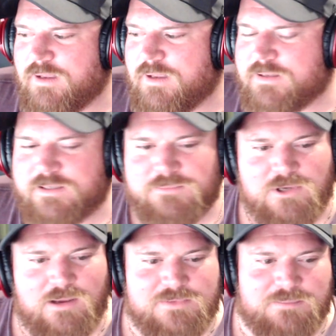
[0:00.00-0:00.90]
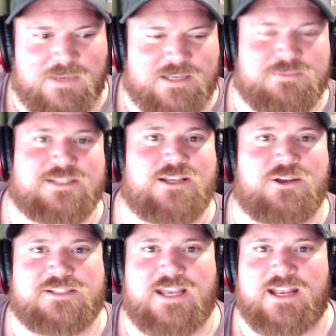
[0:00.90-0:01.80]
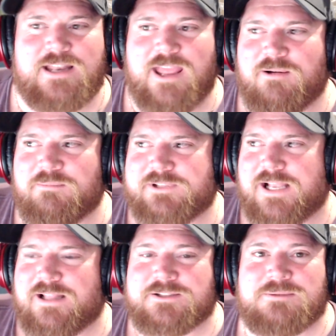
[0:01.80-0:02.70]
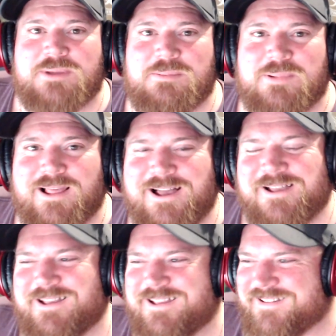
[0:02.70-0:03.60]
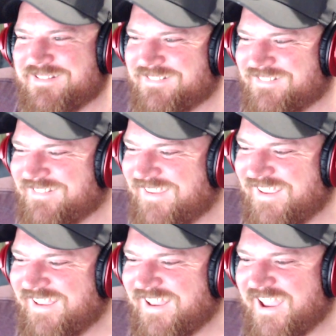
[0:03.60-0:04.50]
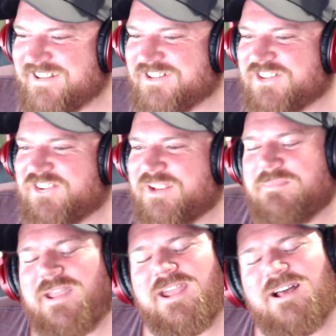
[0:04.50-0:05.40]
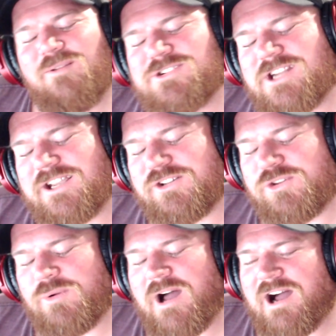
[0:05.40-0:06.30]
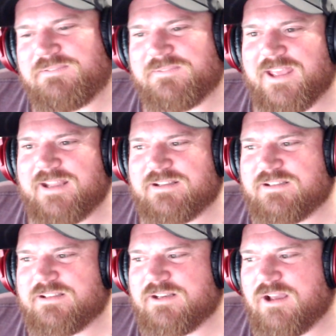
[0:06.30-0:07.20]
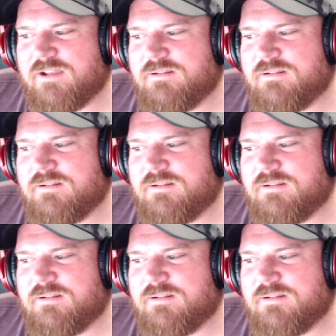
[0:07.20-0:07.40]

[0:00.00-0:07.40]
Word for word: sometimes it makes me so sad how talented people are. And you just think, man, I wish I could do half of that, you know.